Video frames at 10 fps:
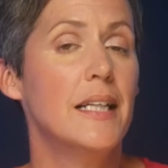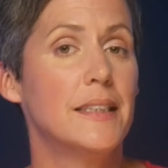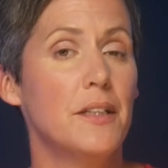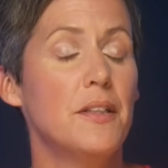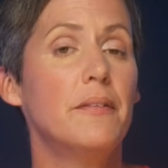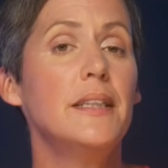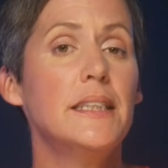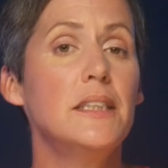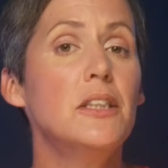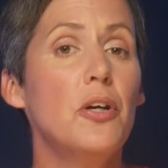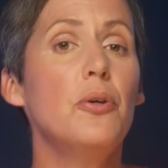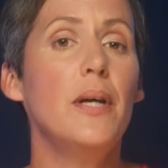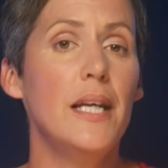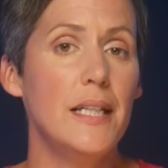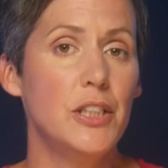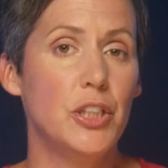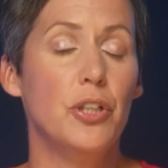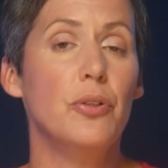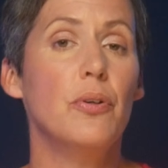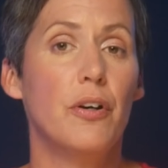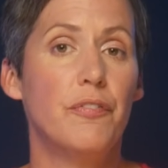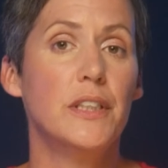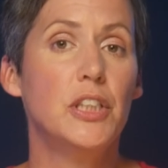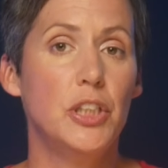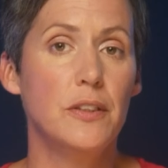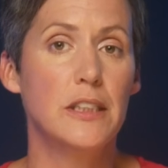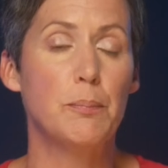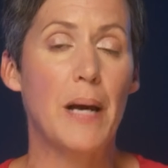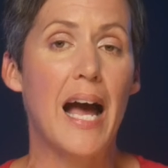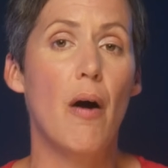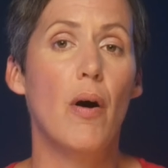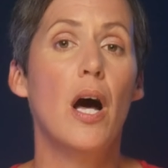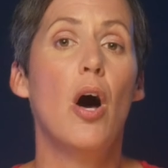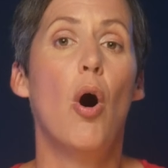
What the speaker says: So there is no issue of reduced power